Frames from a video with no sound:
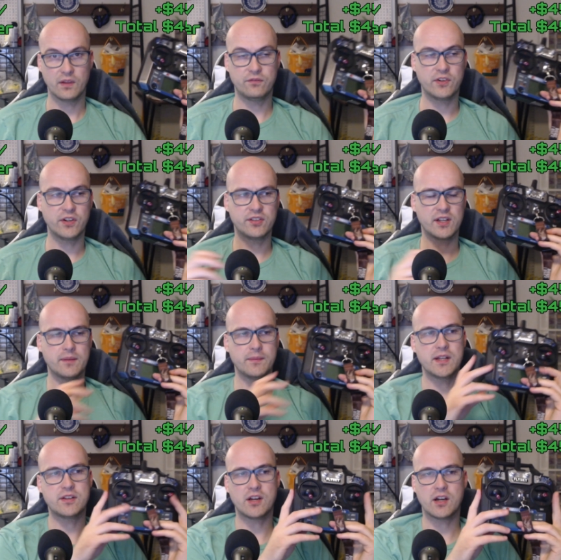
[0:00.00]
First thing I'm
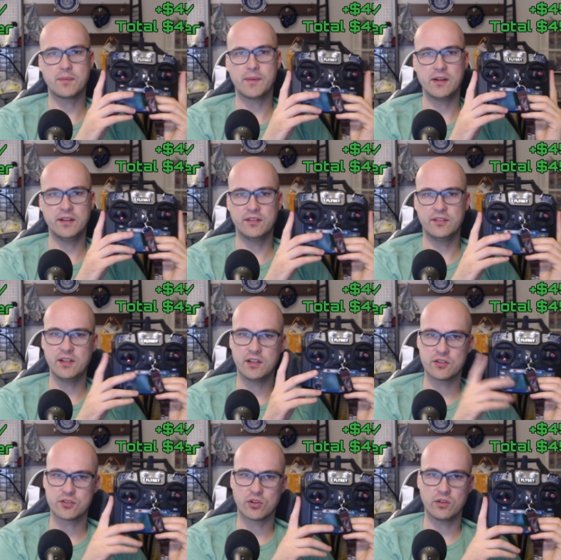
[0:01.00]
going to talk about is the
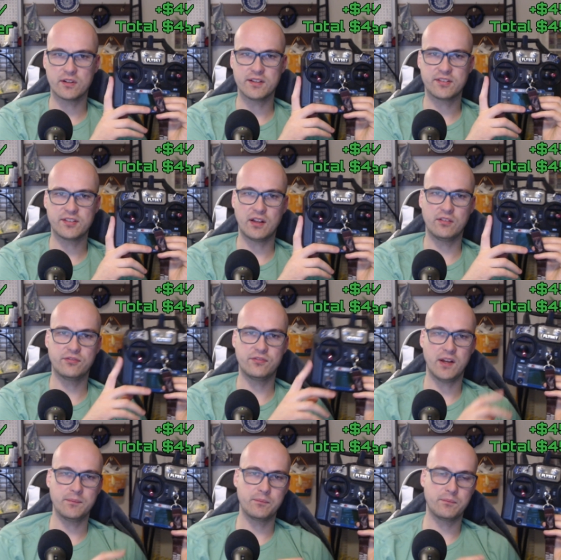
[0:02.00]
controller
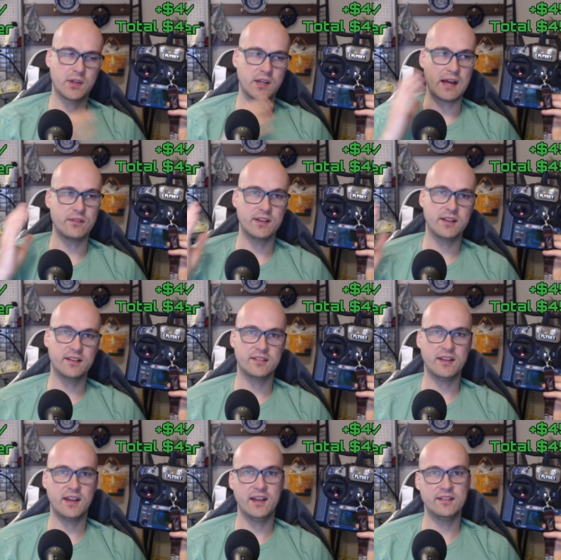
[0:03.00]
itself. I'm counting
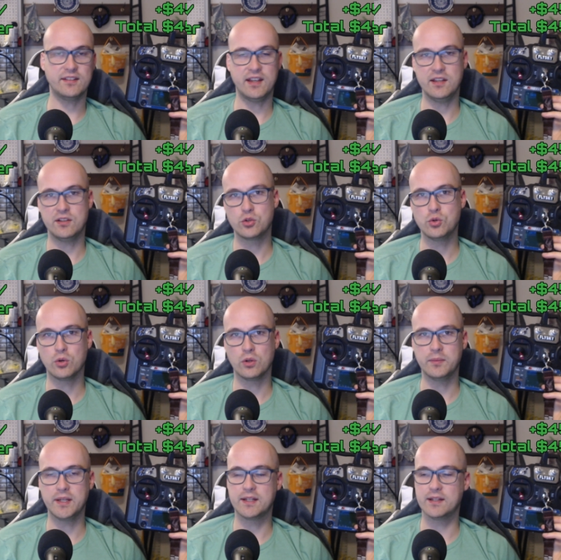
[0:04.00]
this as a
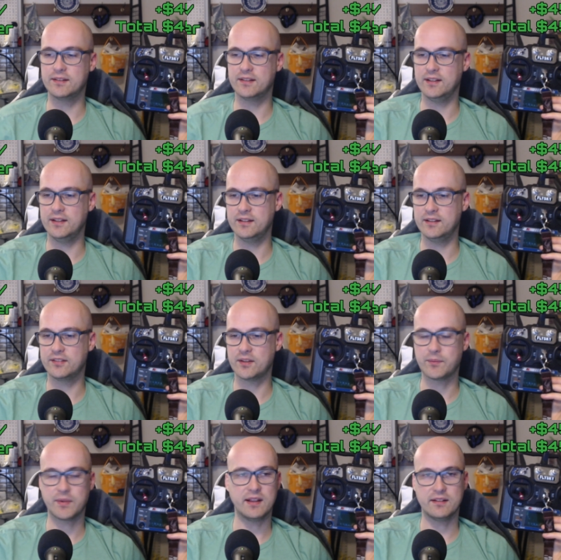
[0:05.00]
tool because it is
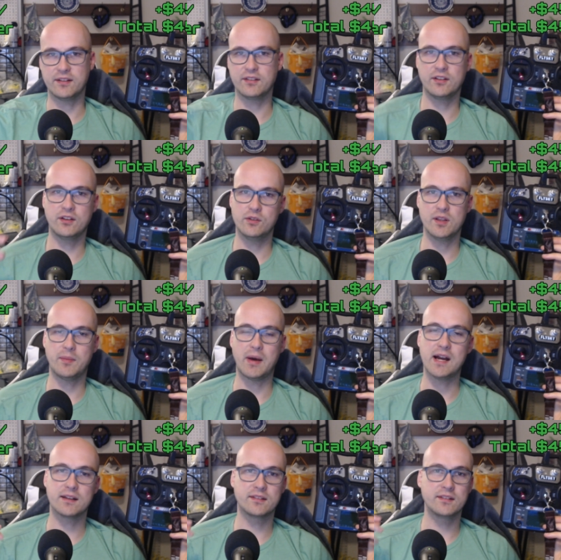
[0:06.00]
something that doesn't go in the
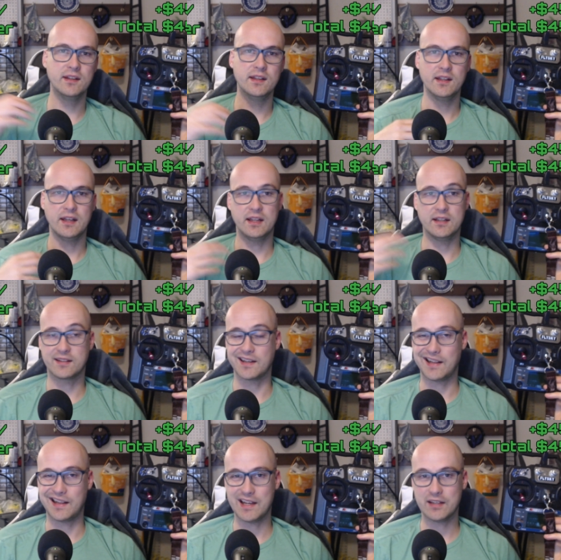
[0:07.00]
box and is
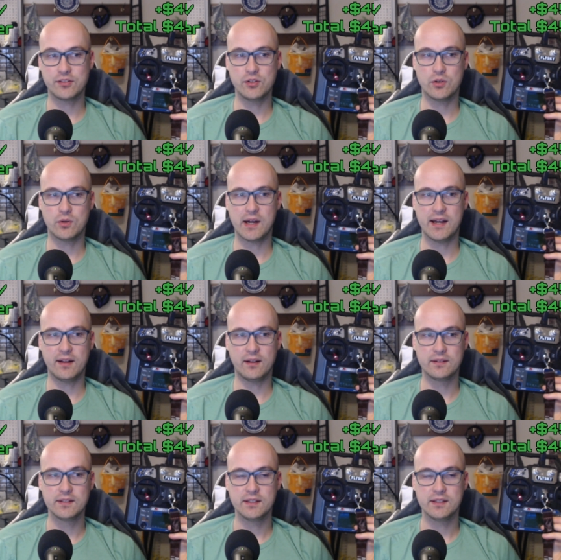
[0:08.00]
going to last you a while.